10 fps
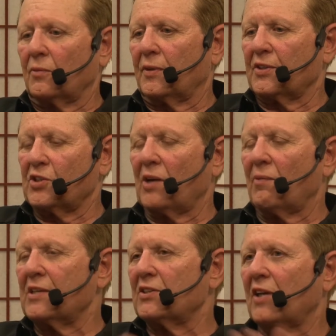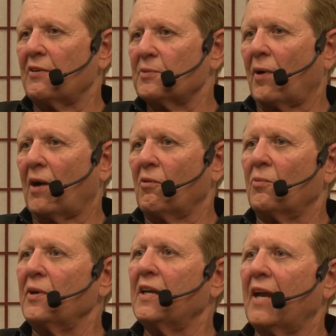the generation I was part of,
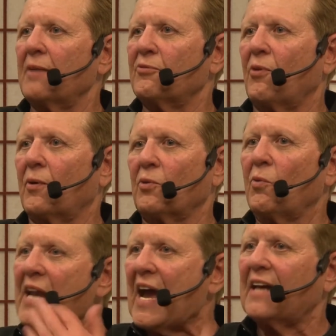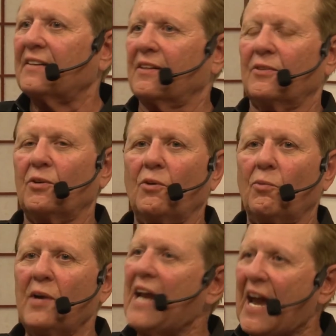when we came forward, we had
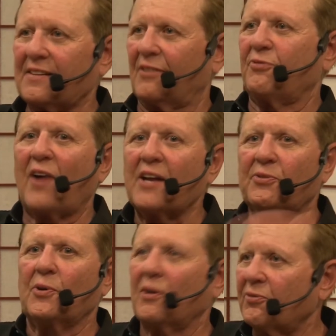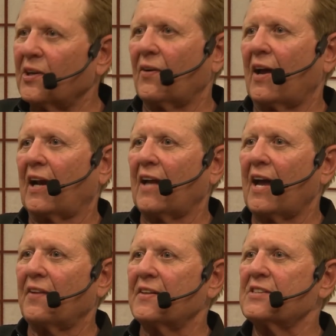to fight through to figure out a
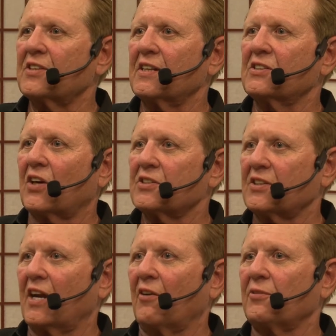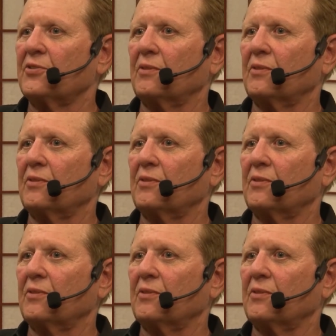lot of these things ourselves.